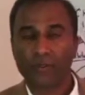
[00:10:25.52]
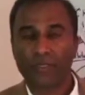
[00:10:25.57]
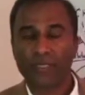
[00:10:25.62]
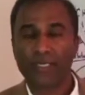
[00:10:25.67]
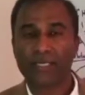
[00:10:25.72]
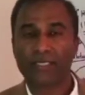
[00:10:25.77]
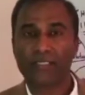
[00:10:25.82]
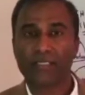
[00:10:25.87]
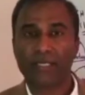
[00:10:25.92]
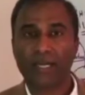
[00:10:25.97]

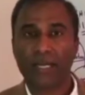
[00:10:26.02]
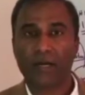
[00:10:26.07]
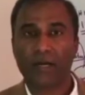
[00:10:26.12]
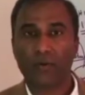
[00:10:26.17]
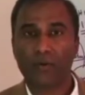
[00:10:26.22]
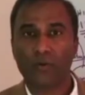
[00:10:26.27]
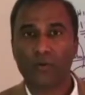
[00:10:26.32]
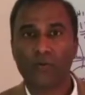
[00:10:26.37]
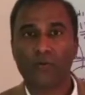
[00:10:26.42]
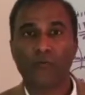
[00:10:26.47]
is
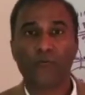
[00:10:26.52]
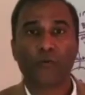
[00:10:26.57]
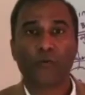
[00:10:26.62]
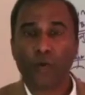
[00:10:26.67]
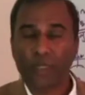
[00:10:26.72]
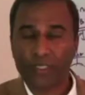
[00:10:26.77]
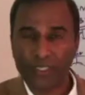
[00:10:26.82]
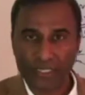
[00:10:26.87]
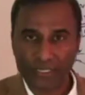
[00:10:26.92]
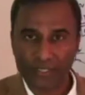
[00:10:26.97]
now
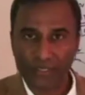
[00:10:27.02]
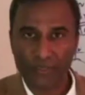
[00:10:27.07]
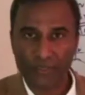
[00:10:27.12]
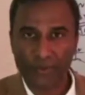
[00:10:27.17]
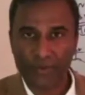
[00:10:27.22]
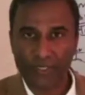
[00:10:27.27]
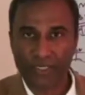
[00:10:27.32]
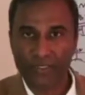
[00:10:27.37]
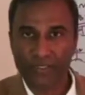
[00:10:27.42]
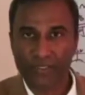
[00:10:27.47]
14
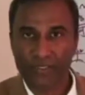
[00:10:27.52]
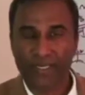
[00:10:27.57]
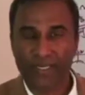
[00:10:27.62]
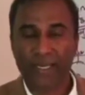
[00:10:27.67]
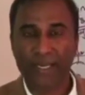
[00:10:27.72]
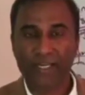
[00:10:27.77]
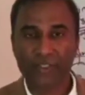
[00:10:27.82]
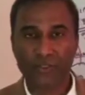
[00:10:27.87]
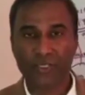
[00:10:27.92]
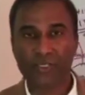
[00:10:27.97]
degrees. He
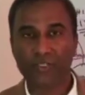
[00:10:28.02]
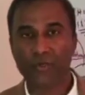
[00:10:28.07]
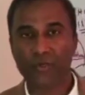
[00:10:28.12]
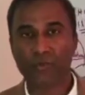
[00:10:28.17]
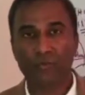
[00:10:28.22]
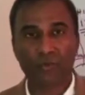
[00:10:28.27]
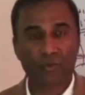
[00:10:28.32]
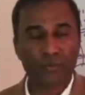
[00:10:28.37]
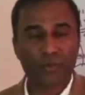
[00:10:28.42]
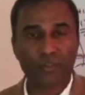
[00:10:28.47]
actually
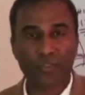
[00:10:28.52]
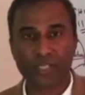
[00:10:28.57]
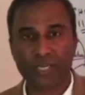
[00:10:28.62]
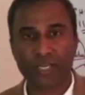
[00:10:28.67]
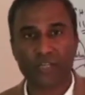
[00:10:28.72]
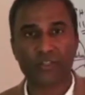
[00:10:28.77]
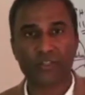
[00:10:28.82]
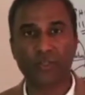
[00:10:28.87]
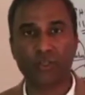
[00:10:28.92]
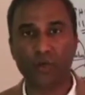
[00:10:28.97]

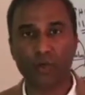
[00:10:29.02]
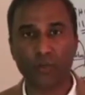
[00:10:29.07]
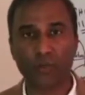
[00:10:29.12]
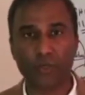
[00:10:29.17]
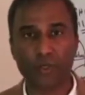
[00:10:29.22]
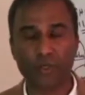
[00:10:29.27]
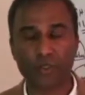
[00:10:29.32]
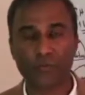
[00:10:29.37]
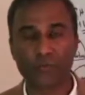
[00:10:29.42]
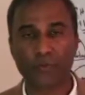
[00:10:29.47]
changed the
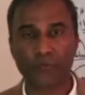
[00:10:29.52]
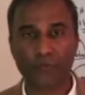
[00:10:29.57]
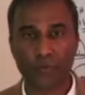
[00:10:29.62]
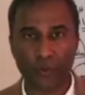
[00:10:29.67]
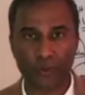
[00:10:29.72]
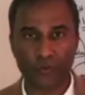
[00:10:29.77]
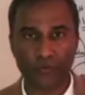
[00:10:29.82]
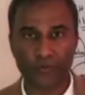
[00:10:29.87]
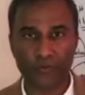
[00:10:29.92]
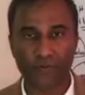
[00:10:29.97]
goalpost.
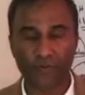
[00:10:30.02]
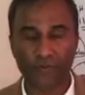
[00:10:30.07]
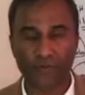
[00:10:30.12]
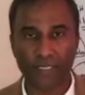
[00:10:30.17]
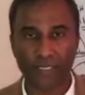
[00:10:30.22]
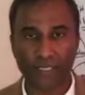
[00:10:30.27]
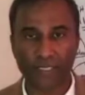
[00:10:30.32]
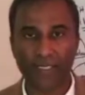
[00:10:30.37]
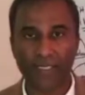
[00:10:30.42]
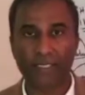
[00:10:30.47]
Before it's
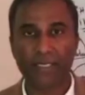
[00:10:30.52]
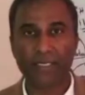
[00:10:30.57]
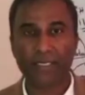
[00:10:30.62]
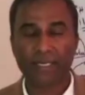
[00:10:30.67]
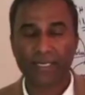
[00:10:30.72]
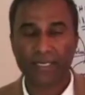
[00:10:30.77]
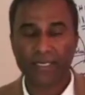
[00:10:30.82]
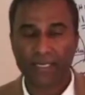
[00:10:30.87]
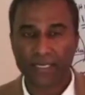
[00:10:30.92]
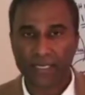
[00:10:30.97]
15,
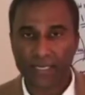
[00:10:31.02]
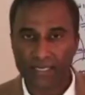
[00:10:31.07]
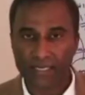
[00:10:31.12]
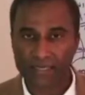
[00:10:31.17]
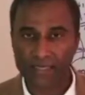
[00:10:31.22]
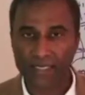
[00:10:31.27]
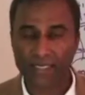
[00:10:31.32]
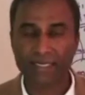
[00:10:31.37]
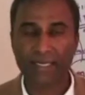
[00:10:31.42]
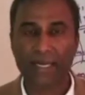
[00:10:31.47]
he
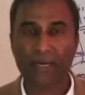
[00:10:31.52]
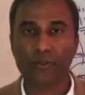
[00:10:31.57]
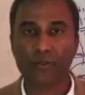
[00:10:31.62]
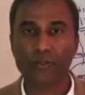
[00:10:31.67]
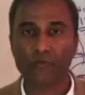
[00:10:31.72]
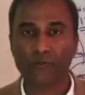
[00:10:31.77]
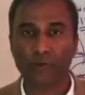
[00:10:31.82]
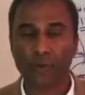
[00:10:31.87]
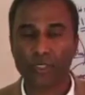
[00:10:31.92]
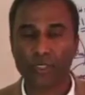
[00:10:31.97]
said now it's
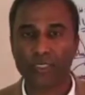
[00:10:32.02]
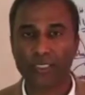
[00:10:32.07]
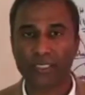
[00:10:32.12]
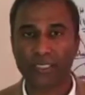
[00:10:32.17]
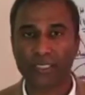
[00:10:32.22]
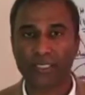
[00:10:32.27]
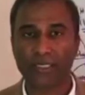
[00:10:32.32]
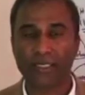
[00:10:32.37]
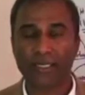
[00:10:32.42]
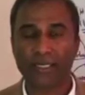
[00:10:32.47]

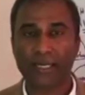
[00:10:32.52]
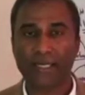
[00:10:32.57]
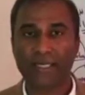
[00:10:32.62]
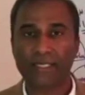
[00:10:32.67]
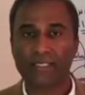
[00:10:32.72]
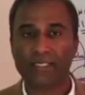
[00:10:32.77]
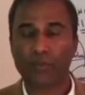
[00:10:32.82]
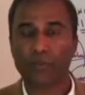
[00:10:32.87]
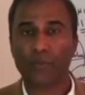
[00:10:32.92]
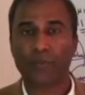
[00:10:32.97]
14, and he
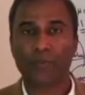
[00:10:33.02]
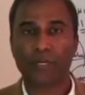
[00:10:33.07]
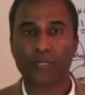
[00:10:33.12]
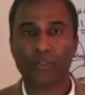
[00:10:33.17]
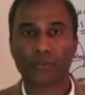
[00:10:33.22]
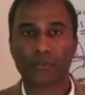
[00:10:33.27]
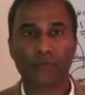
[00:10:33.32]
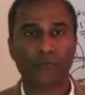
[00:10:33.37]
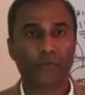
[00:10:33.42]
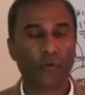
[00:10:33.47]
said we're
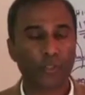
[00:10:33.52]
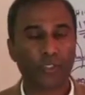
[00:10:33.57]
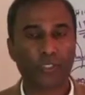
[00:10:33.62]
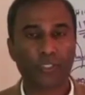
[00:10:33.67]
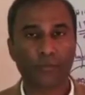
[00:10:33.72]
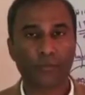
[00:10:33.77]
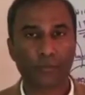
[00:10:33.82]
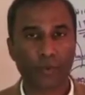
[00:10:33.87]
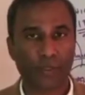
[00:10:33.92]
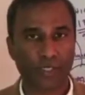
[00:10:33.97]
measuring
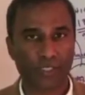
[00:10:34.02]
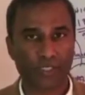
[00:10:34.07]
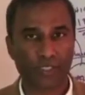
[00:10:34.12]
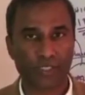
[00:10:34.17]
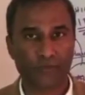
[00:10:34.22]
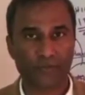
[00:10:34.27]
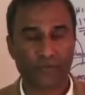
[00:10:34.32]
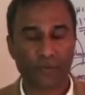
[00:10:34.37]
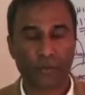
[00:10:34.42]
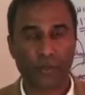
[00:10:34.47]

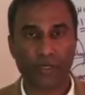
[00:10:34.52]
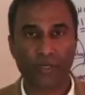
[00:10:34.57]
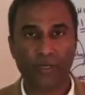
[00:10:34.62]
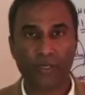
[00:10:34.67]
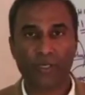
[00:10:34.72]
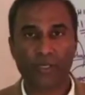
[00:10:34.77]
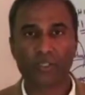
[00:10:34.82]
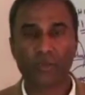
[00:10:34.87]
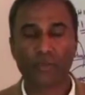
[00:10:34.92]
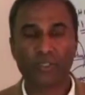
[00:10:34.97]
14.64.
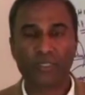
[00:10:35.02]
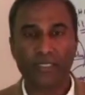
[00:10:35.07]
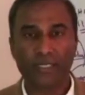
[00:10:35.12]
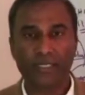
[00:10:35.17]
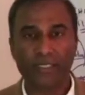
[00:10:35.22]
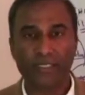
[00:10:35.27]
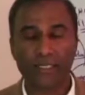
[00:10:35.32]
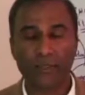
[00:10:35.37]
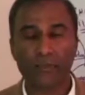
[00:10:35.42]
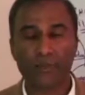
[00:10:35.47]
So what they
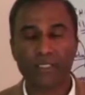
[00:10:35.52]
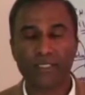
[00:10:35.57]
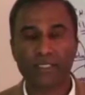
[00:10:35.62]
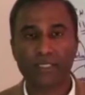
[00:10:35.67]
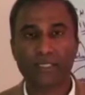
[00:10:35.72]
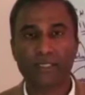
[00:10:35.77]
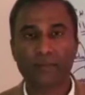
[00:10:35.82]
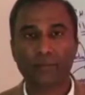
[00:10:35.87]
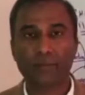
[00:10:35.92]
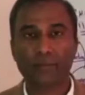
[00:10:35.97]
did was a
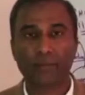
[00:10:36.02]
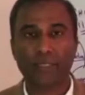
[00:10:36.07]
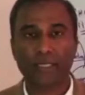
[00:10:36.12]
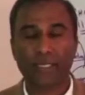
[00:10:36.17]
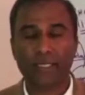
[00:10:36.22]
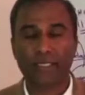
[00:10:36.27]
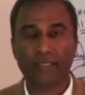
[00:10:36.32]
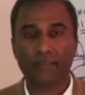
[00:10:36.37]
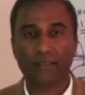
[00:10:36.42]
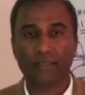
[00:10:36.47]

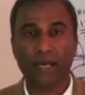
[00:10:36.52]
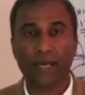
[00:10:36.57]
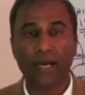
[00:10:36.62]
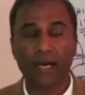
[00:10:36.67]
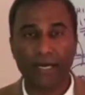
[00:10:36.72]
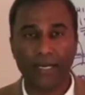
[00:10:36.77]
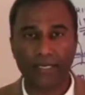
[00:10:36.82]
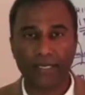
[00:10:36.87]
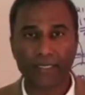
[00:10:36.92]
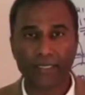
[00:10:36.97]
complete
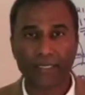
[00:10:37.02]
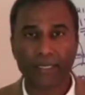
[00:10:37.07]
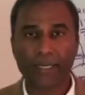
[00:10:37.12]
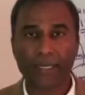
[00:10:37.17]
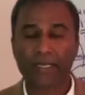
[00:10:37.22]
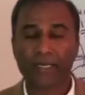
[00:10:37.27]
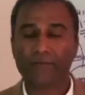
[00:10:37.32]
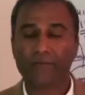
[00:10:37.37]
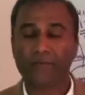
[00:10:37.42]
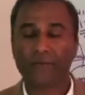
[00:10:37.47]
lie,
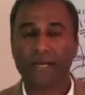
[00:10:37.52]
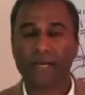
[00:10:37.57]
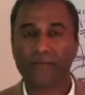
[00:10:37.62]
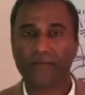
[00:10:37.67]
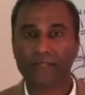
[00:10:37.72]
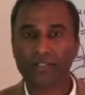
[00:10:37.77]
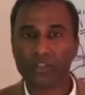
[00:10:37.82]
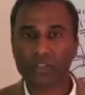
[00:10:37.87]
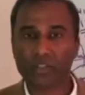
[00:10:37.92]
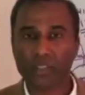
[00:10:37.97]
and in fact,
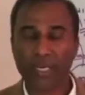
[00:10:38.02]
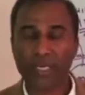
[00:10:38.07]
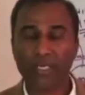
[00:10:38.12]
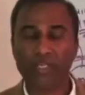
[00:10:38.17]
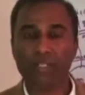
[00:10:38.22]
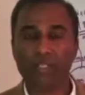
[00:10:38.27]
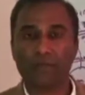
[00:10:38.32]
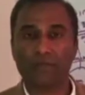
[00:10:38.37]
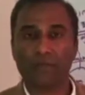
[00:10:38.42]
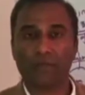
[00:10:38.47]
this
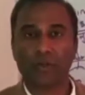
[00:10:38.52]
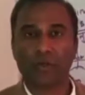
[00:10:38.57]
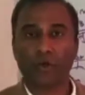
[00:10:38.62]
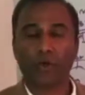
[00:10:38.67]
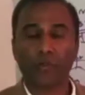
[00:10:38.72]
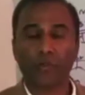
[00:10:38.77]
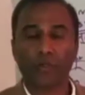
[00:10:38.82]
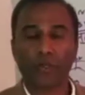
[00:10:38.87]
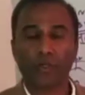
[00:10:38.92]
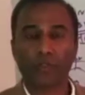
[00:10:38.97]
changing of the
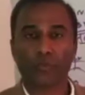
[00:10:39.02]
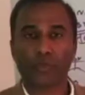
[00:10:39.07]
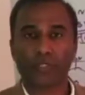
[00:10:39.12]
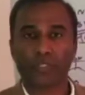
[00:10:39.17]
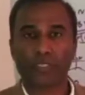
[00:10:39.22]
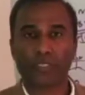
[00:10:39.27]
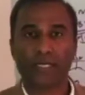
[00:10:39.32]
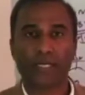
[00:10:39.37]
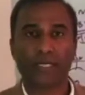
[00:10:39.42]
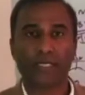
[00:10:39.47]
goalpost was
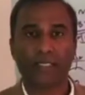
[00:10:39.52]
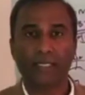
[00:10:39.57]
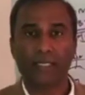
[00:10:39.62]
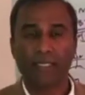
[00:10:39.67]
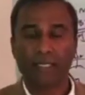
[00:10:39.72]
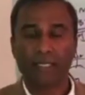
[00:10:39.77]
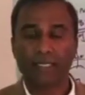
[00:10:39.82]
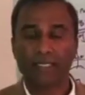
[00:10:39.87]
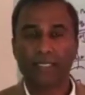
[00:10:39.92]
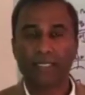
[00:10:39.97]
done
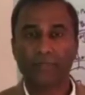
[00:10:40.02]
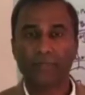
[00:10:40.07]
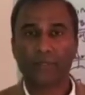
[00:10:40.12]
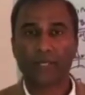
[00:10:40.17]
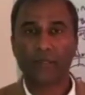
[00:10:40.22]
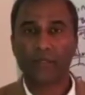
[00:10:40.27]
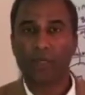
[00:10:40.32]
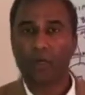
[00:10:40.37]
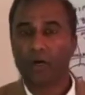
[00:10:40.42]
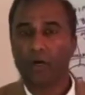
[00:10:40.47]
in an
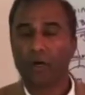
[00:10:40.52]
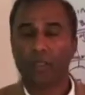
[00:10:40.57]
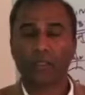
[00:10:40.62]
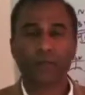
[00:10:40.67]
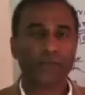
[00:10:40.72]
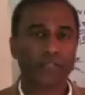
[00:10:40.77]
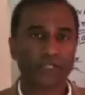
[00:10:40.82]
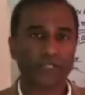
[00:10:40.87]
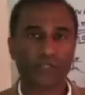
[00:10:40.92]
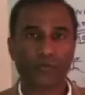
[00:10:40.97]
email. All
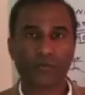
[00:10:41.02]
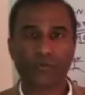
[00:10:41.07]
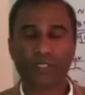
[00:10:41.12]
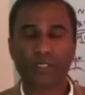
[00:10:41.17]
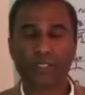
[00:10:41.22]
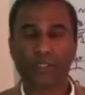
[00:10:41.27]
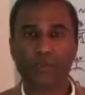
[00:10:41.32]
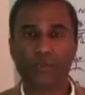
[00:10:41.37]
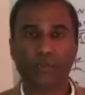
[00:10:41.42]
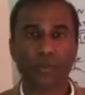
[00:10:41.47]
of this is
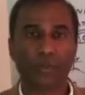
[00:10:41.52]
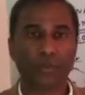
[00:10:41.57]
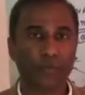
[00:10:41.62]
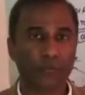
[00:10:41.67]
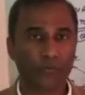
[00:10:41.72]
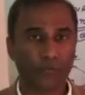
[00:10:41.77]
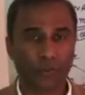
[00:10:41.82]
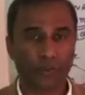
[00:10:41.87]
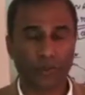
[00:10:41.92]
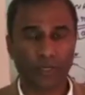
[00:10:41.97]
written in a
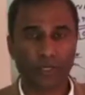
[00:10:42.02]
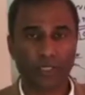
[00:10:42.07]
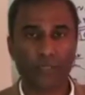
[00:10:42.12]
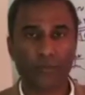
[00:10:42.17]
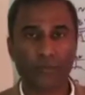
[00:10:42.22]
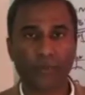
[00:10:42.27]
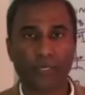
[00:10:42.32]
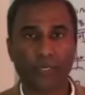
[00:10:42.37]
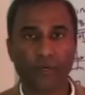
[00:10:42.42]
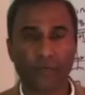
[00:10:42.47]
beautiful
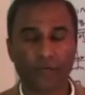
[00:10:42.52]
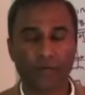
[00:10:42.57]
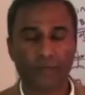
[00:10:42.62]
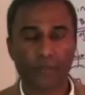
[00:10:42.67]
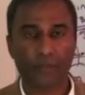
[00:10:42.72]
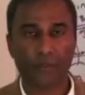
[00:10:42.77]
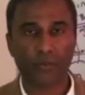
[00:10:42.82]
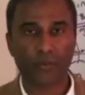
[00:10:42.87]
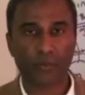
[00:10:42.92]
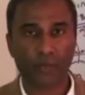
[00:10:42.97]
article by
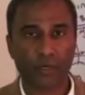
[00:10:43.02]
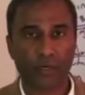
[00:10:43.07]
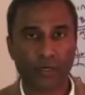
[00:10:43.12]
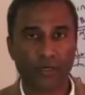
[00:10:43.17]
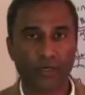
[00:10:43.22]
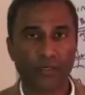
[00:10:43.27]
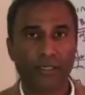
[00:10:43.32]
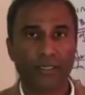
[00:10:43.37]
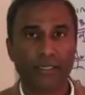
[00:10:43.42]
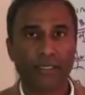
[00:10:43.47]
Arvind
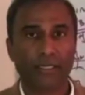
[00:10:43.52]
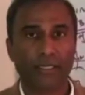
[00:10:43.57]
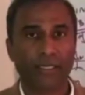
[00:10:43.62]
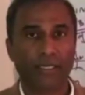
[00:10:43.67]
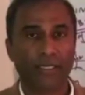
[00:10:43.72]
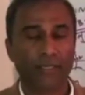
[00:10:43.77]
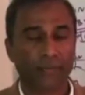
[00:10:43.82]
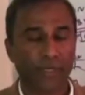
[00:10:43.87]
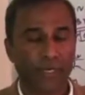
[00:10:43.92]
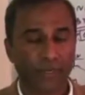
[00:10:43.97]
Kumar,
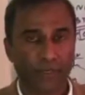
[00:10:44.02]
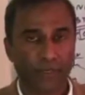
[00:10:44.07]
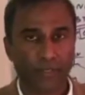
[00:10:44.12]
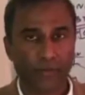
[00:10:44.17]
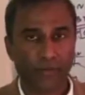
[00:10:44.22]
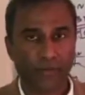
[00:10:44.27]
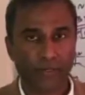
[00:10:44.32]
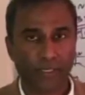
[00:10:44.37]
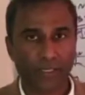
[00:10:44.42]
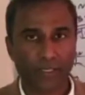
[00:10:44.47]
an
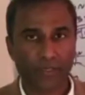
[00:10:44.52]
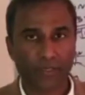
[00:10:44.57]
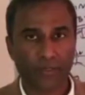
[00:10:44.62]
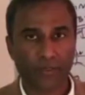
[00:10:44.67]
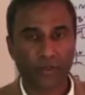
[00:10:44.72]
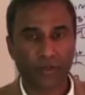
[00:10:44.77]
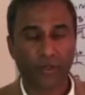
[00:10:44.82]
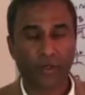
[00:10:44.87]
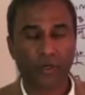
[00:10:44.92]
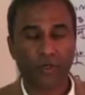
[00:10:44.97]
American thinker,
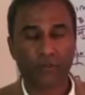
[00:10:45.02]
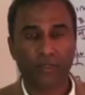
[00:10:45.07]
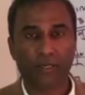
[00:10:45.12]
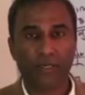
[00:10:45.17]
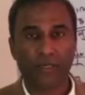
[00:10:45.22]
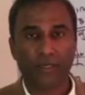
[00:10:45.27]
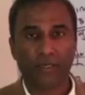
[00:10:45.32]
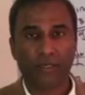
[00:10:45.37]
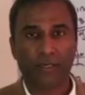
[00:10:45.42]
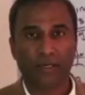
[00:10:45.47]
called
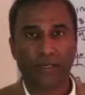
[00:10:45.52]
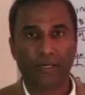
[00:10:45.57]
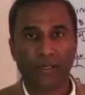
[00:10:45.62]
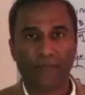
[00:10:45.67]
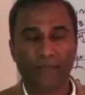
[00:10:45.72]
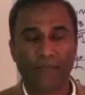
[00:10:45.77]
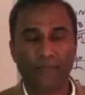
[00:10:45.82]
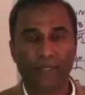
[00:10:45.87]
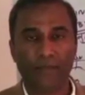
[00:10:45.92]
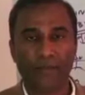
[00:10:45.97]

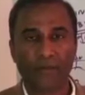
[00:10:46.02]
um,